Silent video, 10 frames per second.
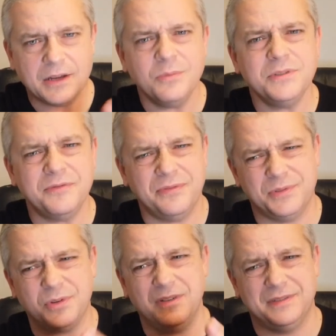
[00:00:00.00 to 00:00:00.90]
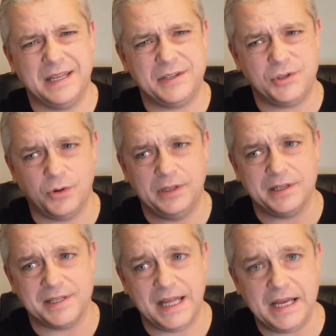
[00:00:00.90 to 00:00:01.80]
comes in sort of
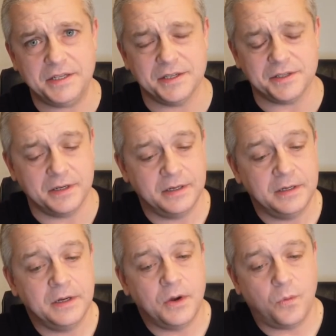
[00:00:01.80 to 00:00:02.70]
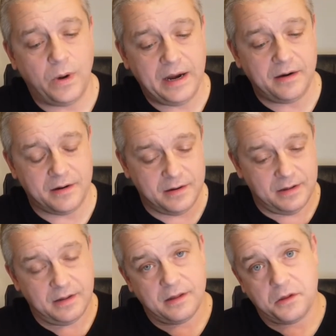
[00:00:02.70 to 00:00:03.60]
disjointed stages where
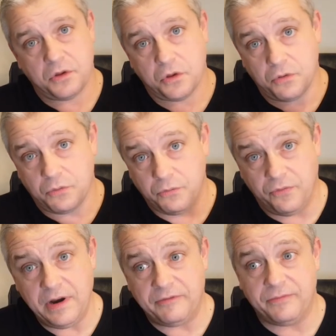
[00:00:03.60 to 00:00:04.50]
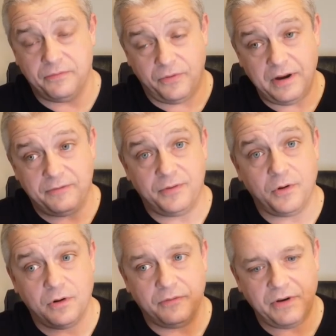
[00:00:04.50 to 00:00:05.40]
very, very
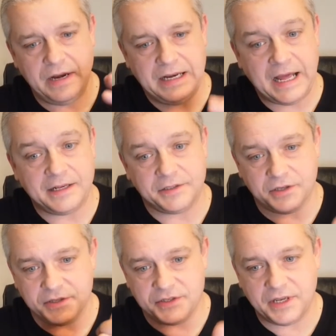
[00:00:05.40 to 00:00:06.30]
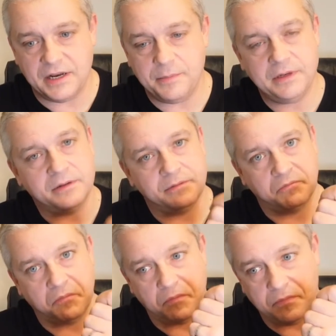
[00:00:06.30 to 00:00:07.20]
floral, very nice cinnamon,
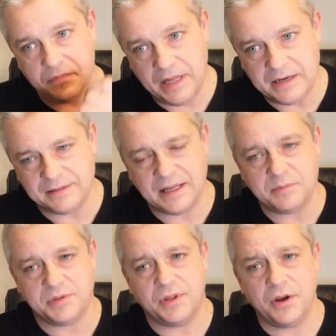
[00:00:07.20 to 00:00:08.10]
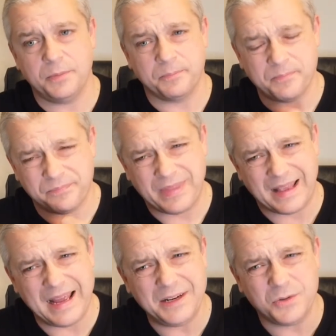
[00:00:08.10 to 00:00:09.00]
then it dips down,
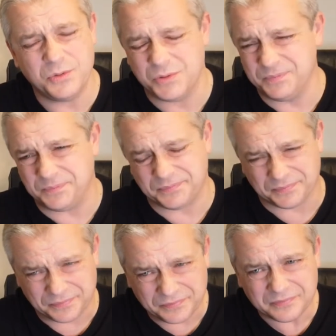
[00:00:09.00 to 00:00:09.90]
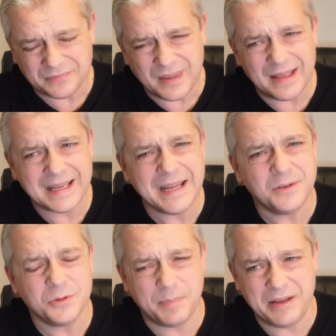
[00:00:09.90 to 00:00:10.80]
kind of goes
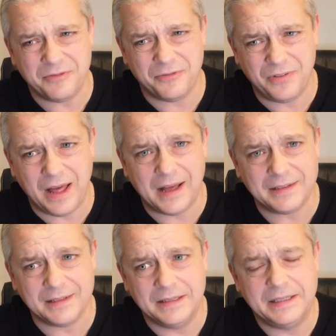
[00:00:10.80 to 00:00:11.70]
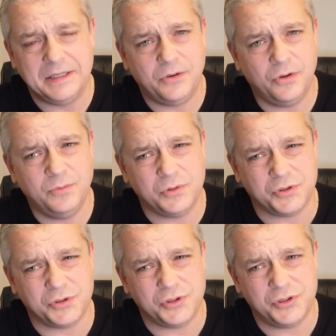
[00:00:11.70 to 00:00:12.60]
a bit flat,
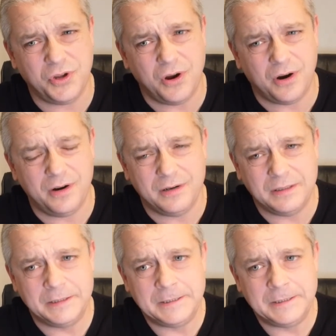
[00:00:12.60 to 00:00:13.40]
almost sour,